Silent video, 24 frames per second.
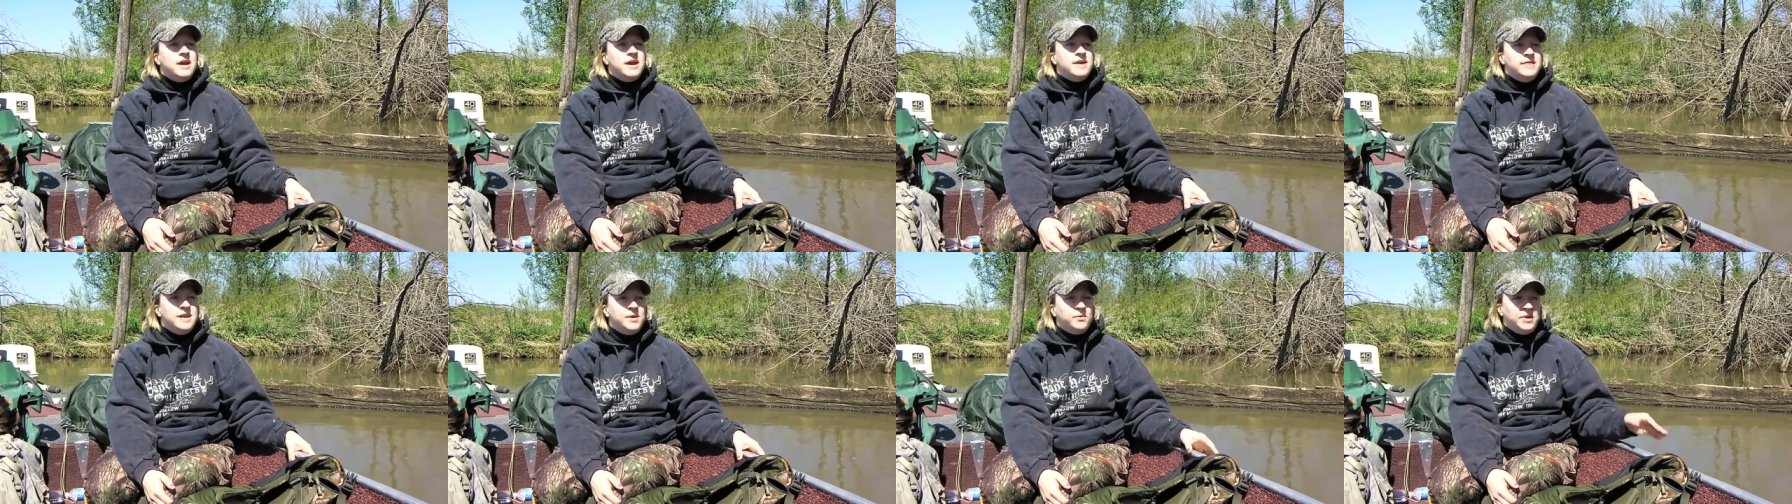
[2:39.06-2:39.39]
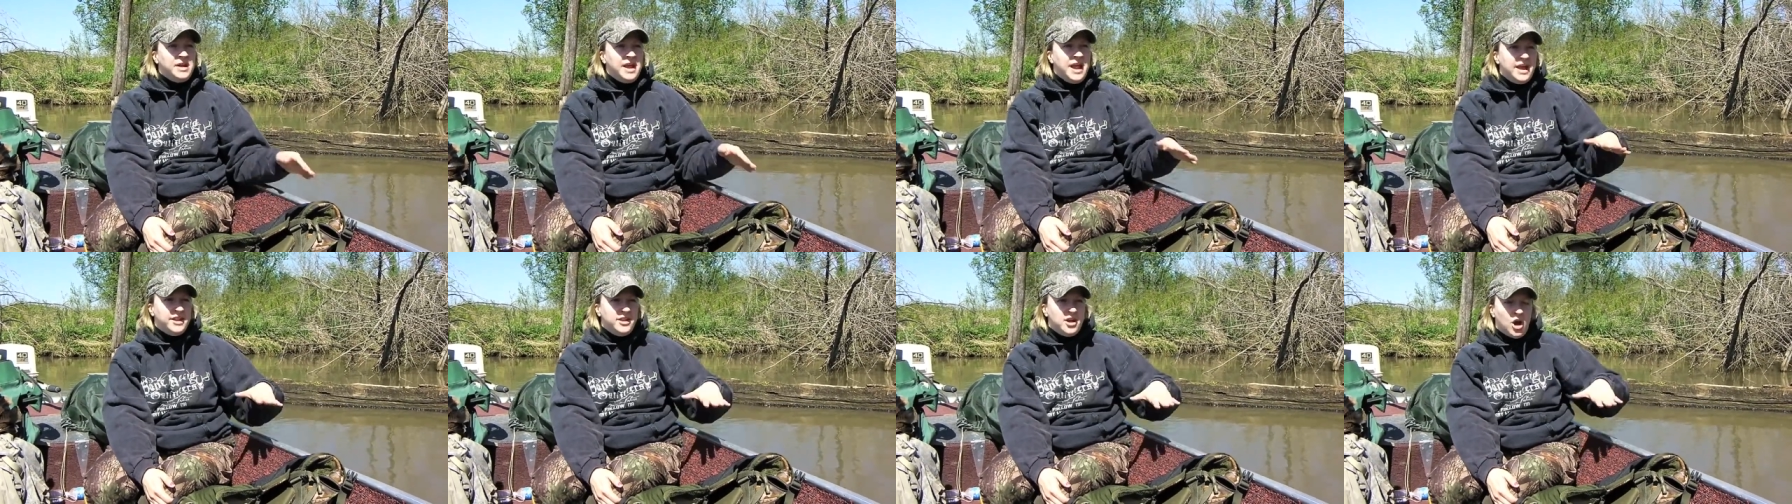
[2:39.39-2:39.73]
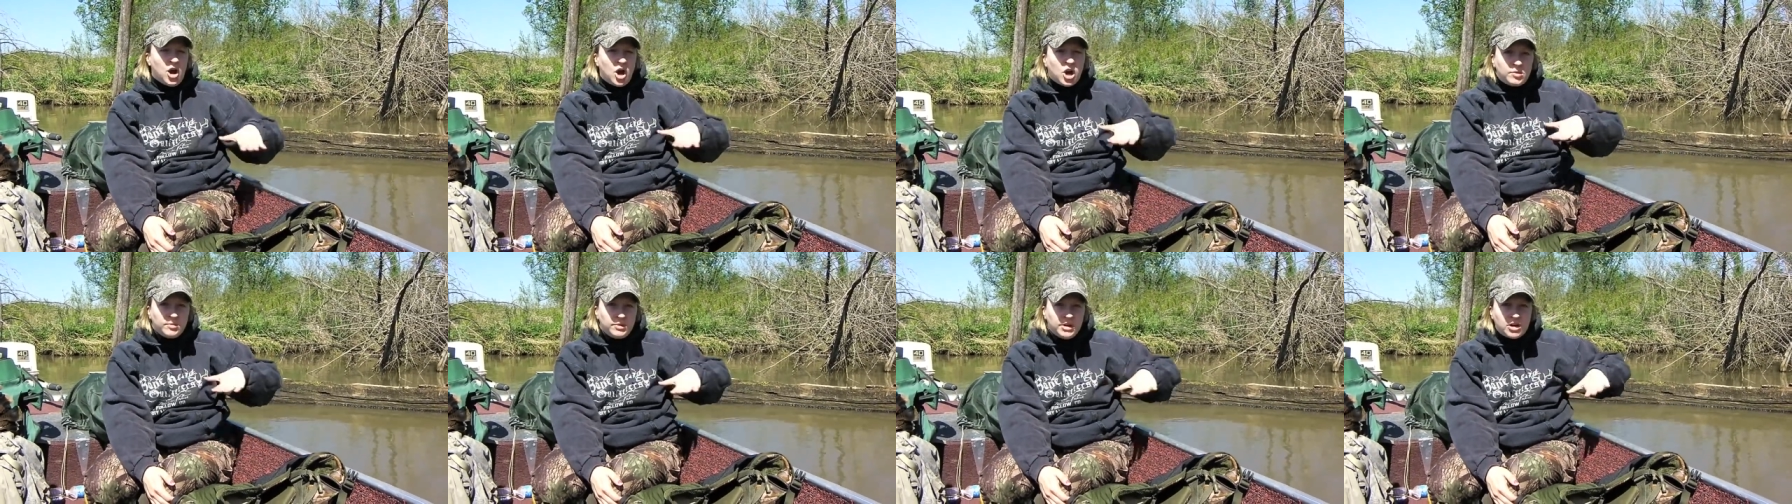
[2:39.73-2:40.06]
And then we had to
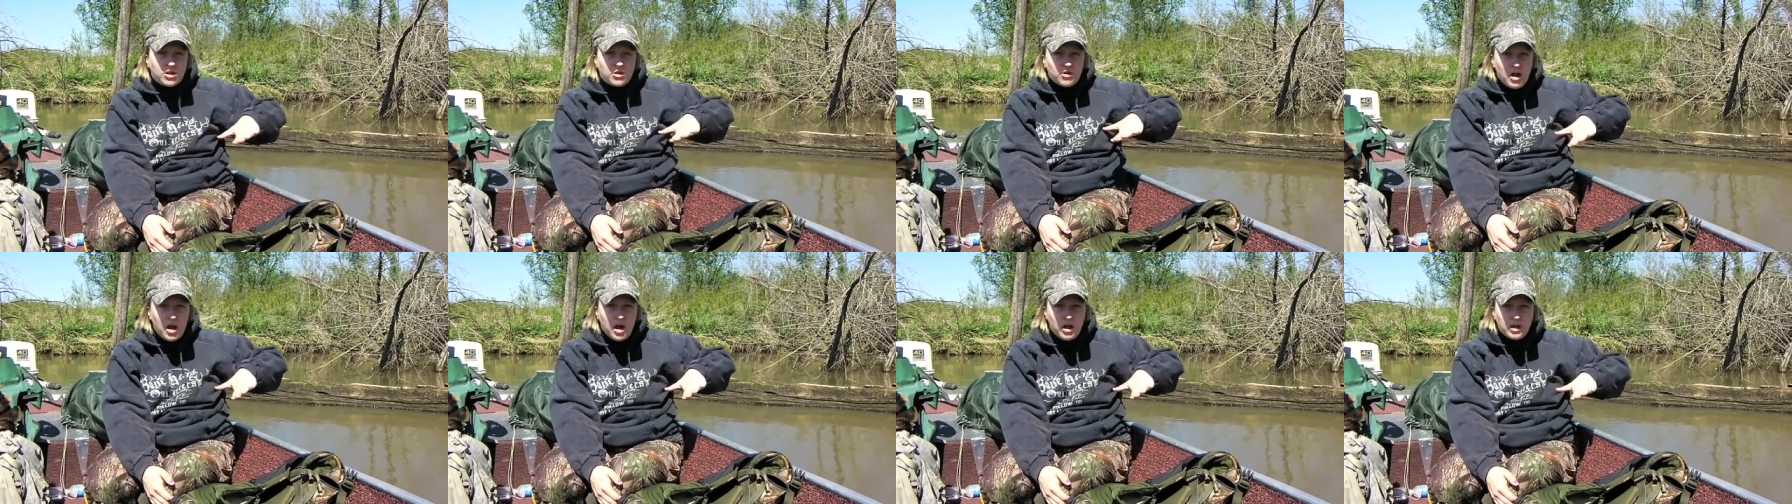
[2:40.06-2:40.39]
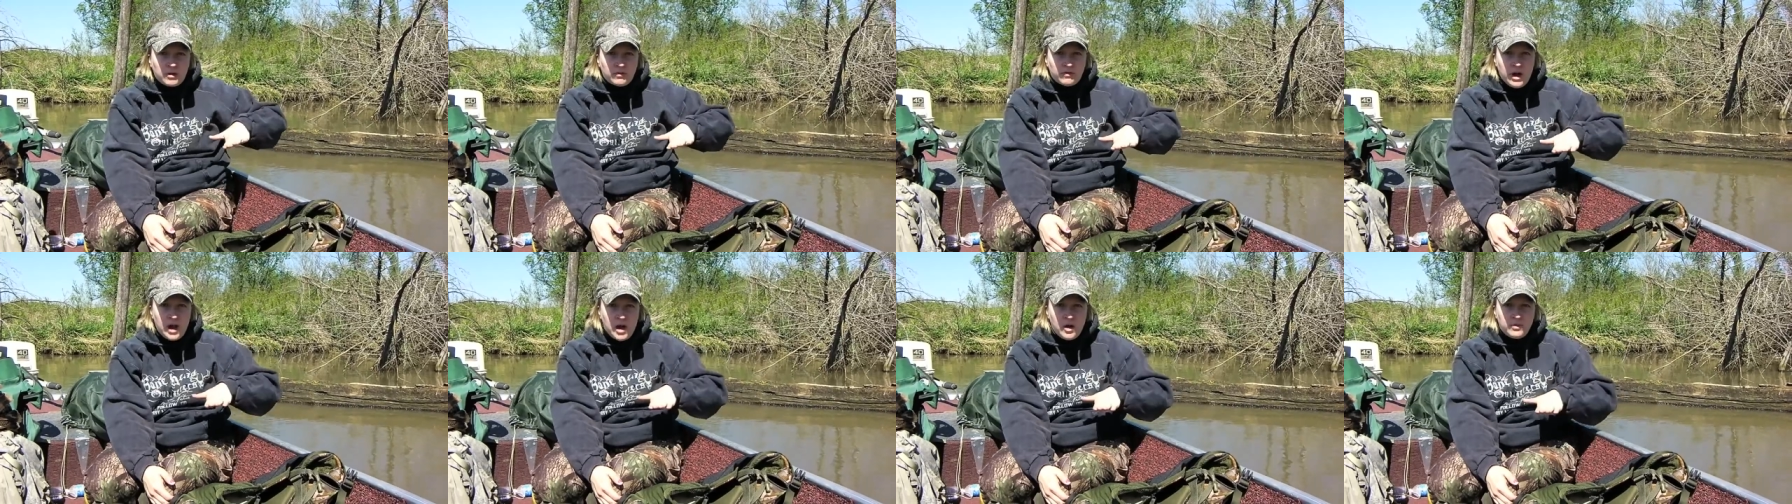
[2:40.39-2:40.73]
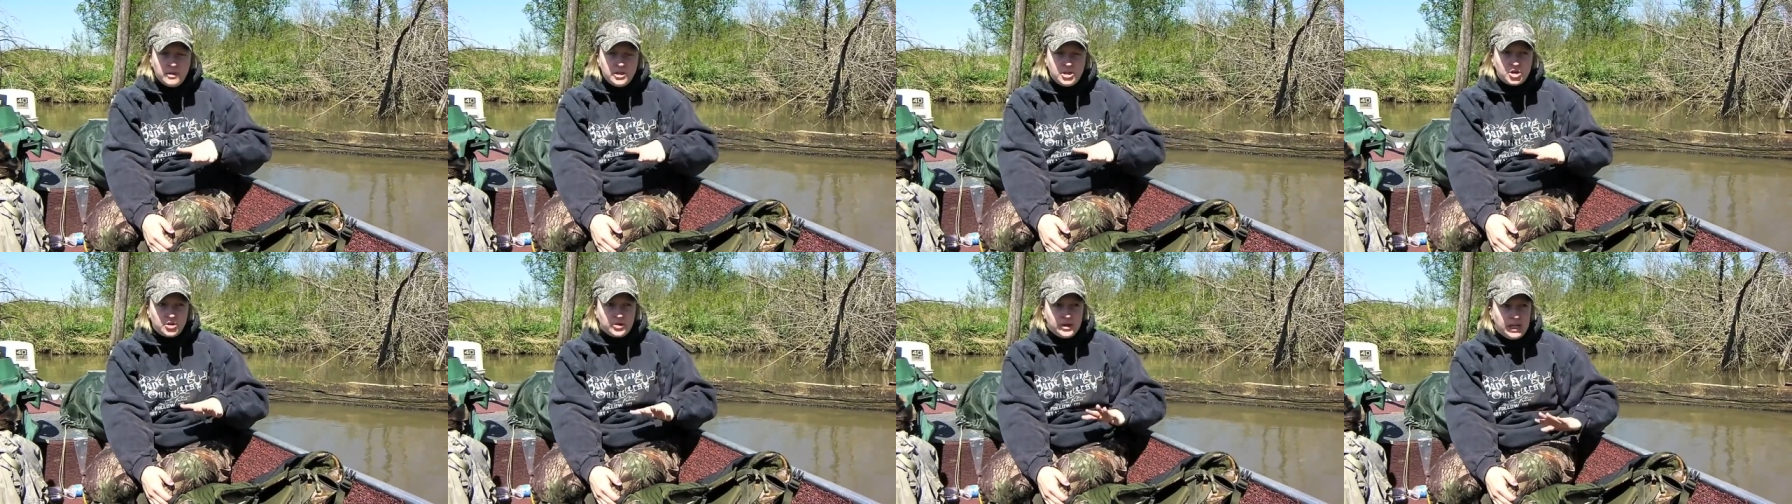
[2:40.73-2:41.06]
army crawl
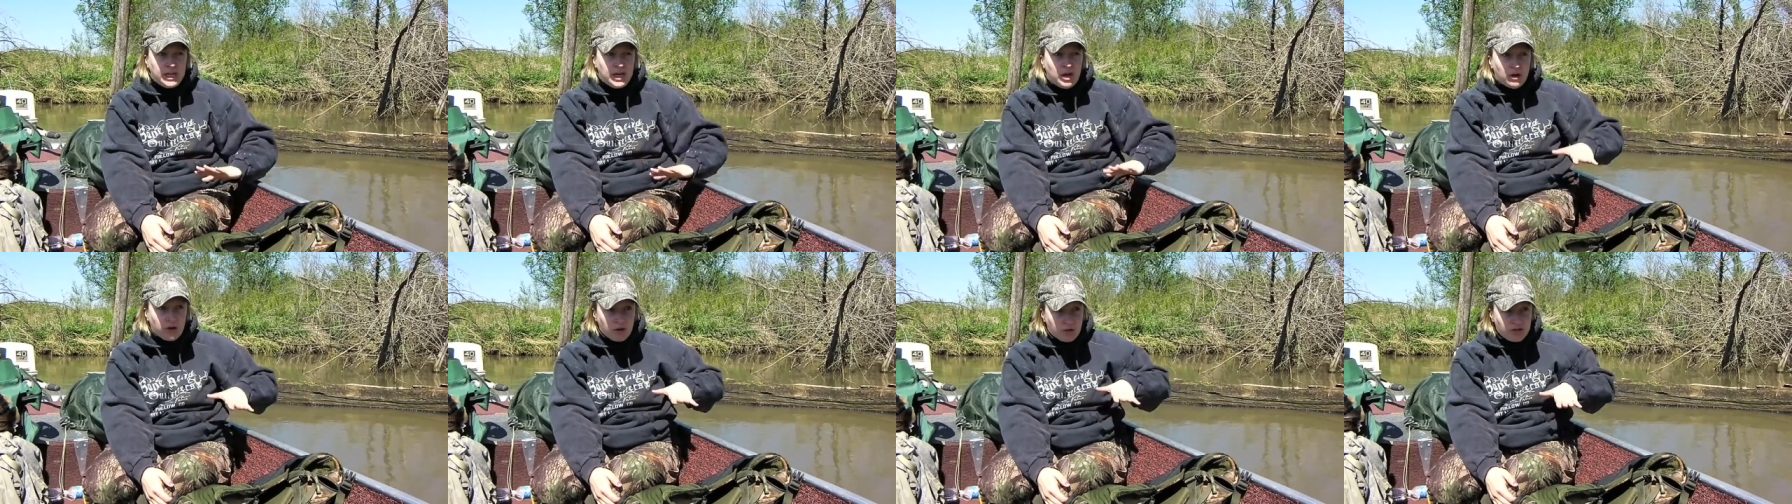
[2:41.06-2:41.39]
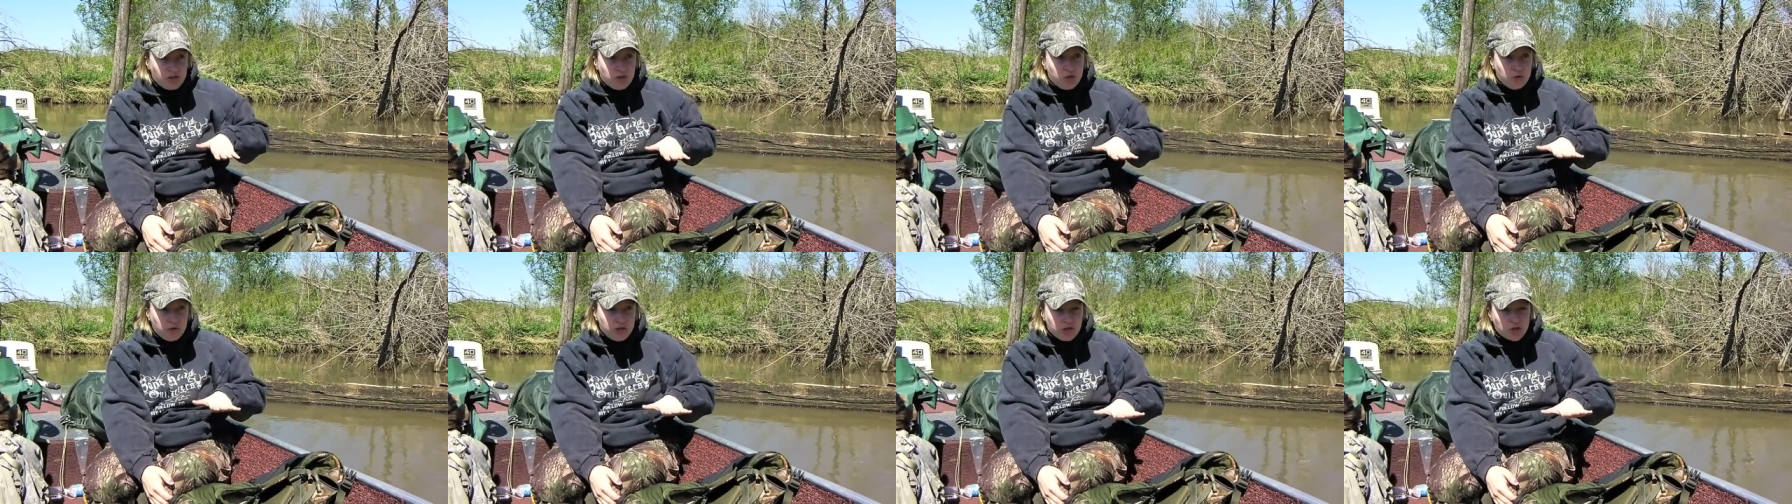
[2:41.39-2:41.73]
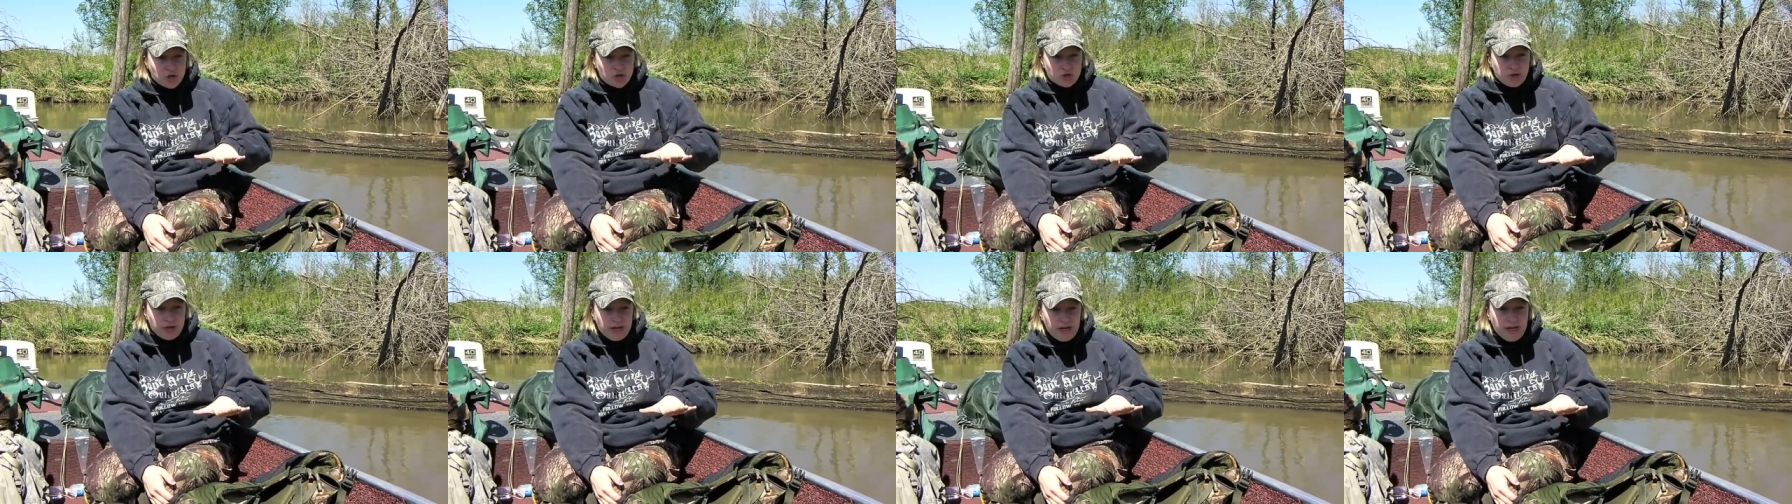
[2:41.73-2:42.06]
around the tree, or to the
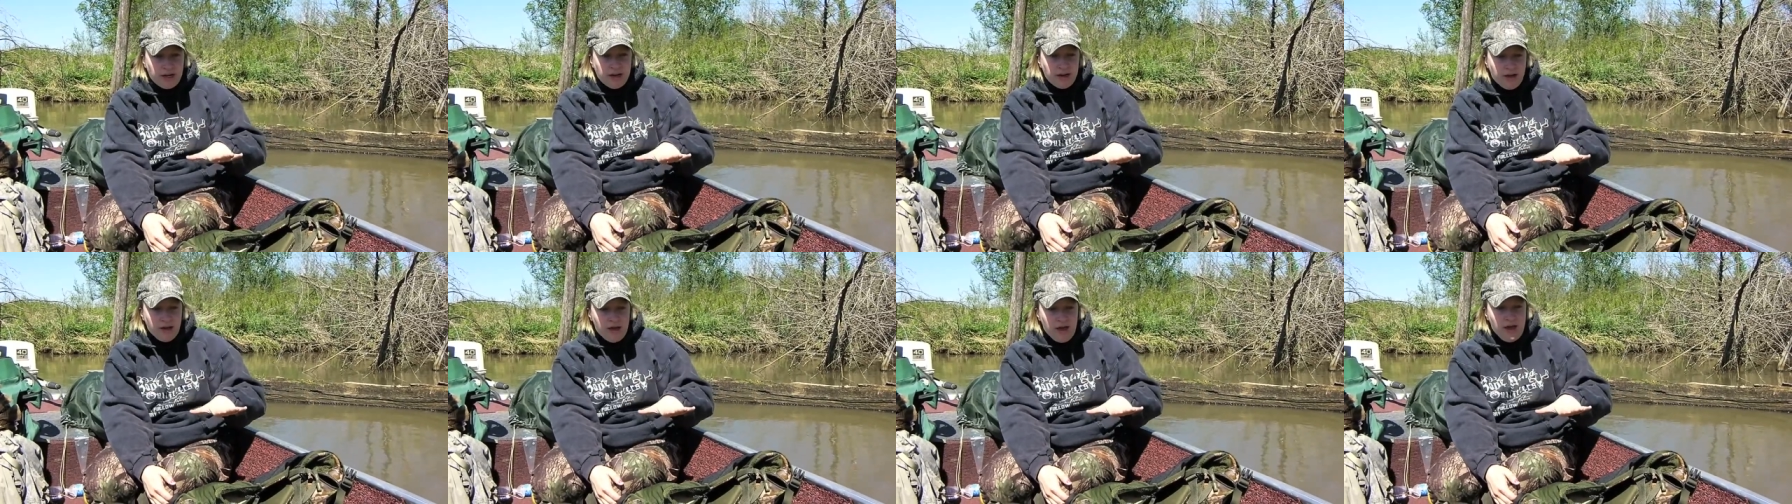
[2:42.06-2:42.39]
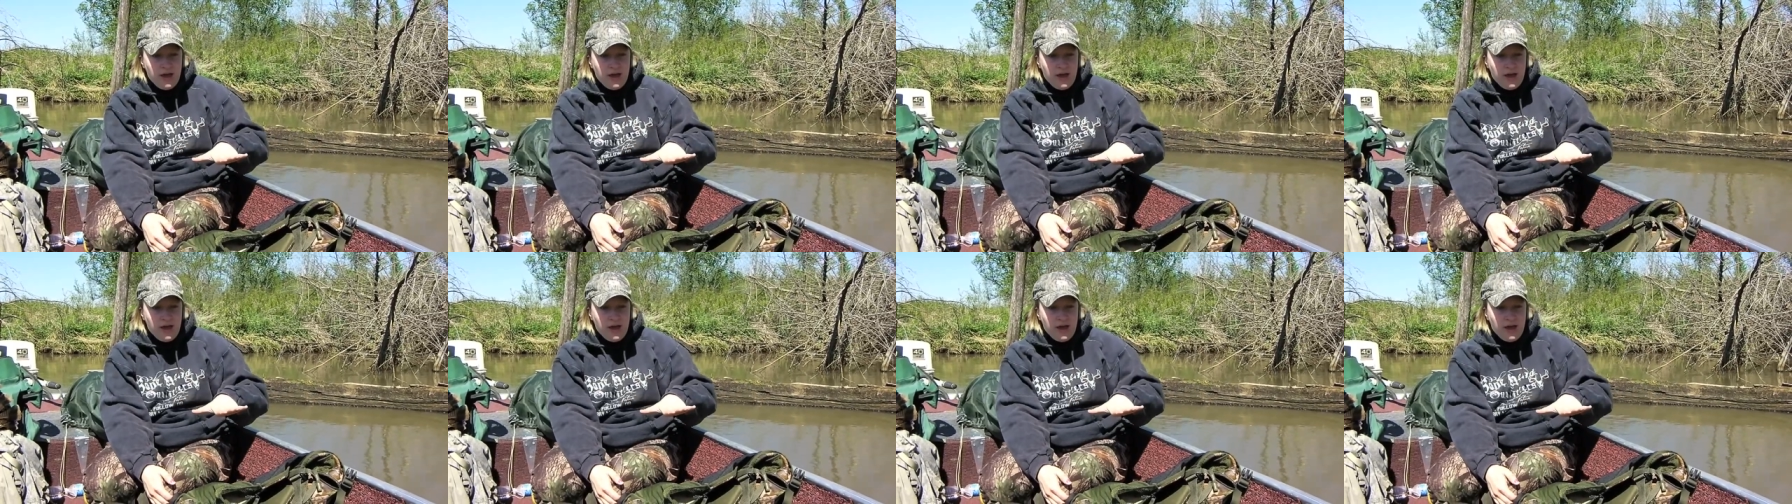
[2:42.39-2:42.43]
tree,